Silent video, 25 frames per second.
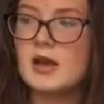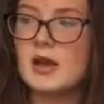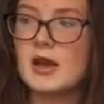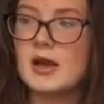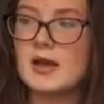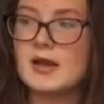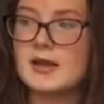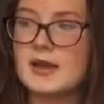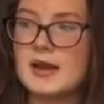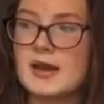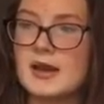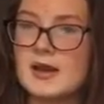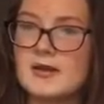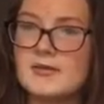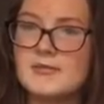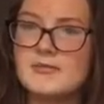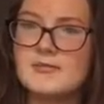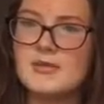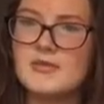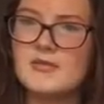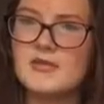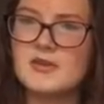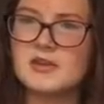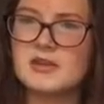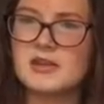And yeah,
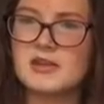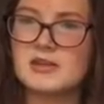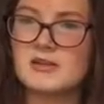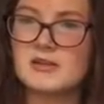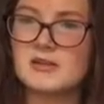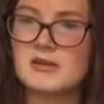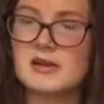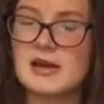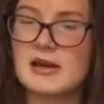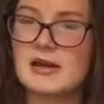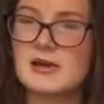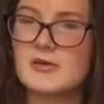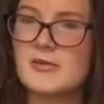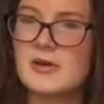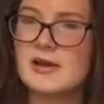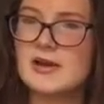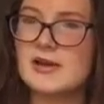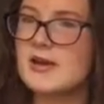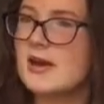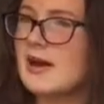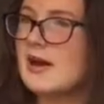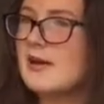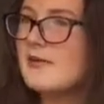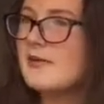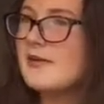my voice has gone kind of weird
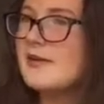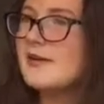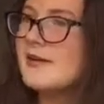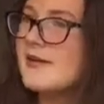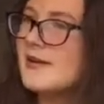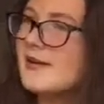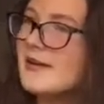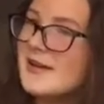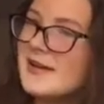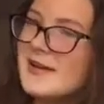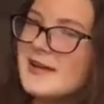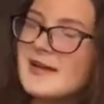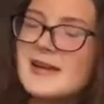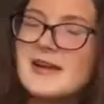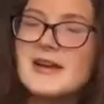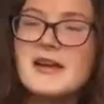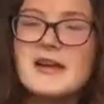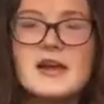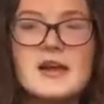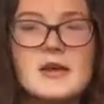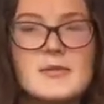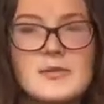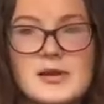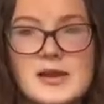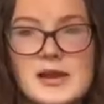now.
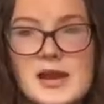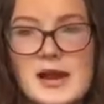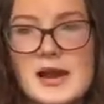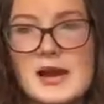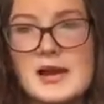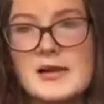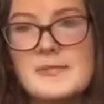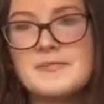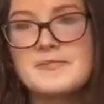But yeah,